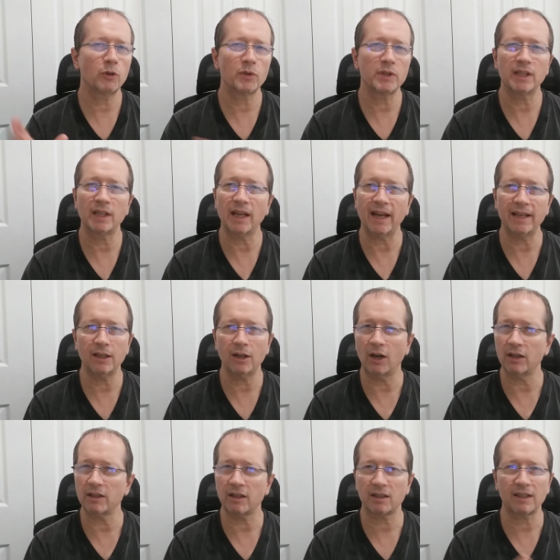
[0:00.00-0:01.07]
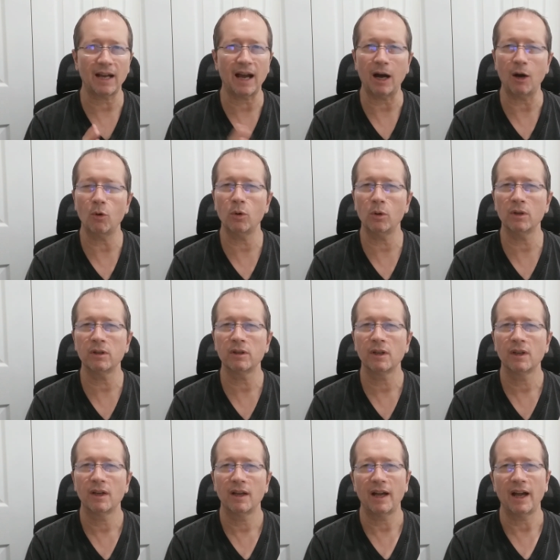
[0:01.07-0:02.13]
using any other towel.
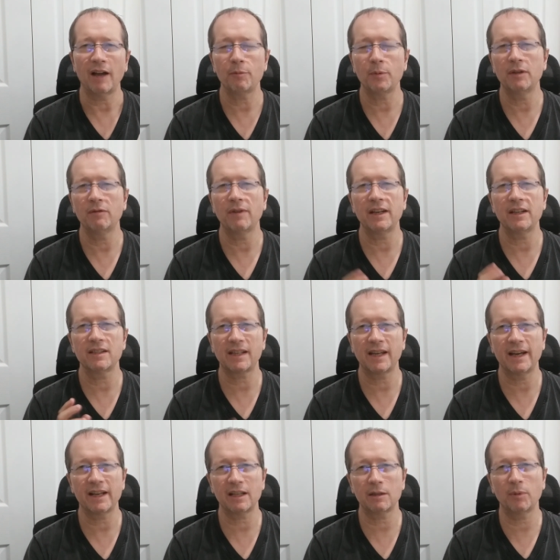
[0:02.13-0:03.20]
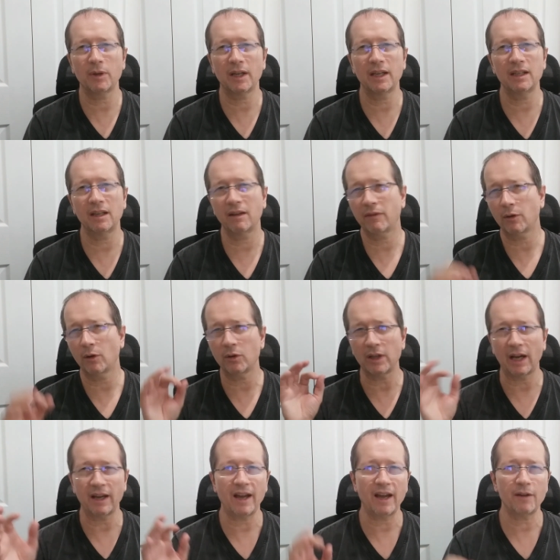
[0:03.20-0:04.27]
I've been very scared at the beginning, thought
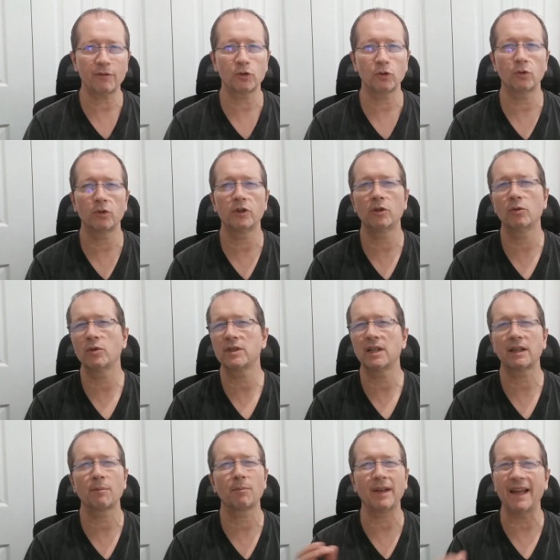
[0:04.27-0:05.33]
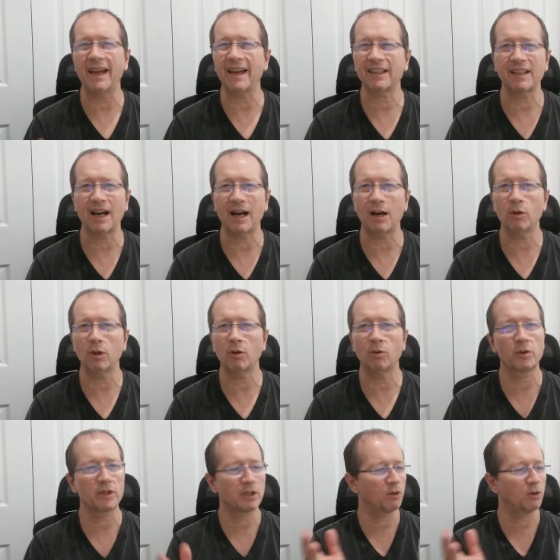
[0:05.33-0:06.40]
I have to use like a black towel
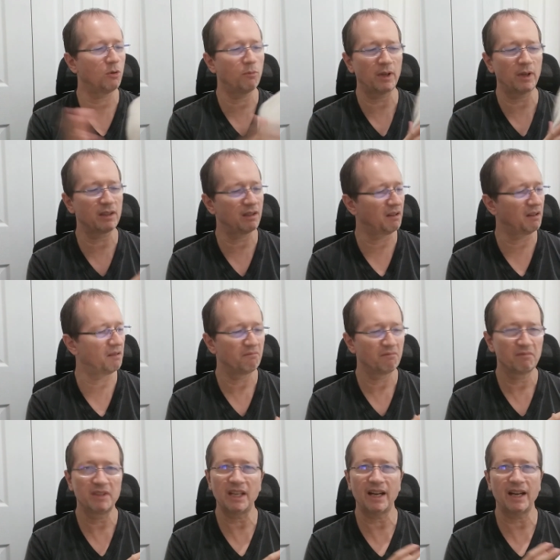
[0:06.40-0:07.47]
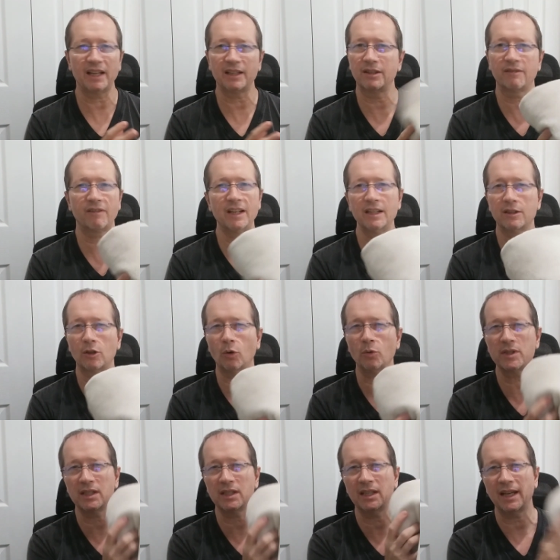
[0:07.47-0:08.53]
or so, but uh, yeah, I really
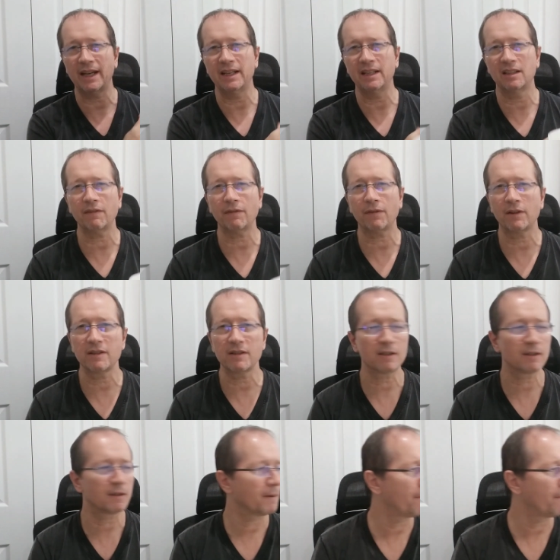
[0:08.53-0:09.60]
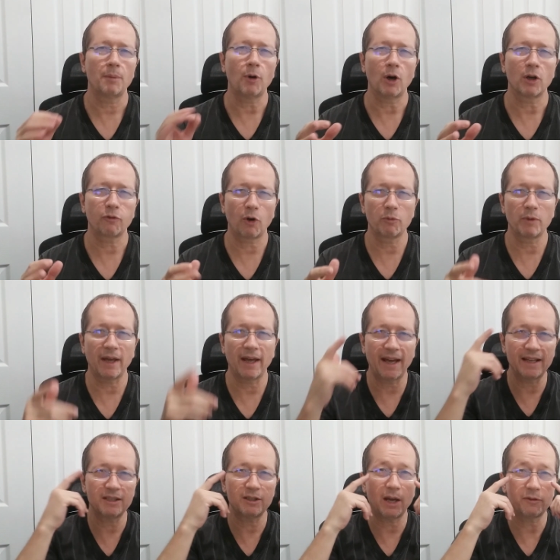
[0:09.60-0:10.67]
don't see any difference. Apart from the
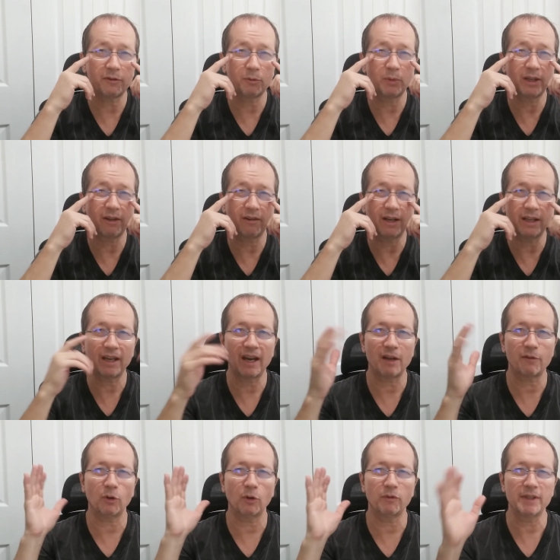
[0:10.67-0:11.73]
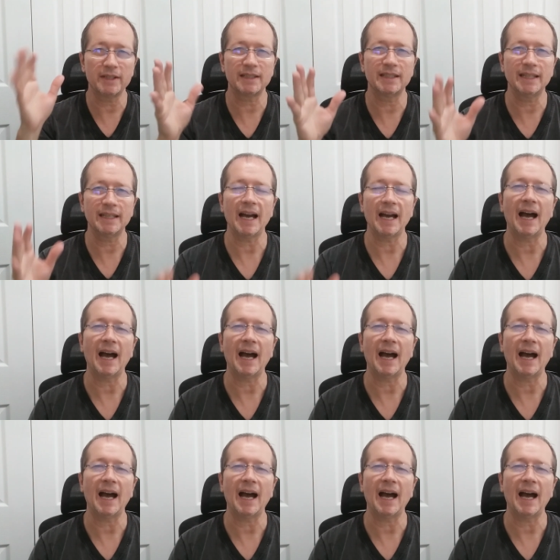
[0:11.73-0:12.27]
hands, you have to be really careful with the